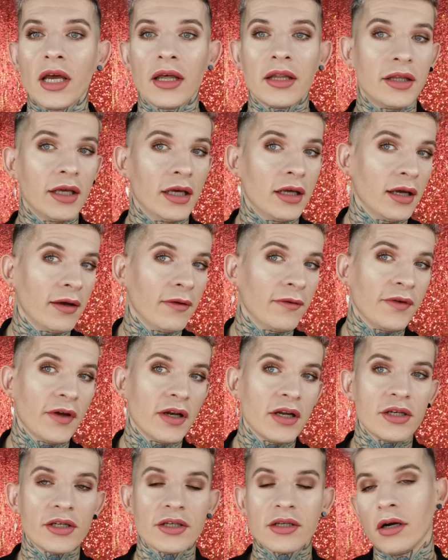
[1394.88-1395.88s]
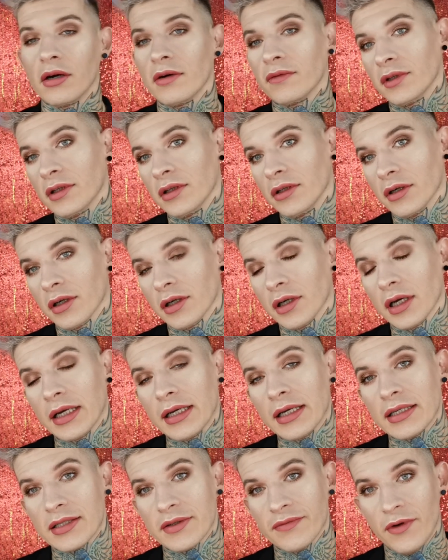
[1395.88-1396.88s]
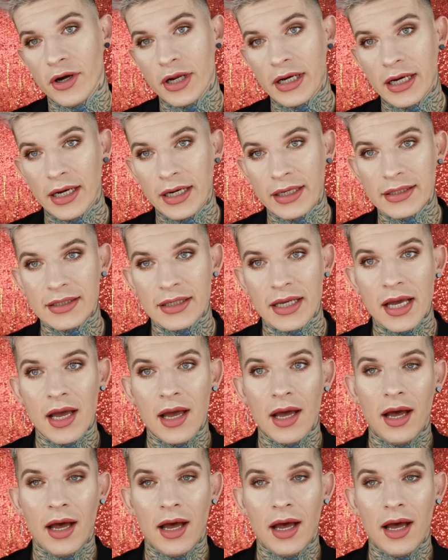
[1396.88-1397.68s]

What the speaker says: The finish of the look is very nice.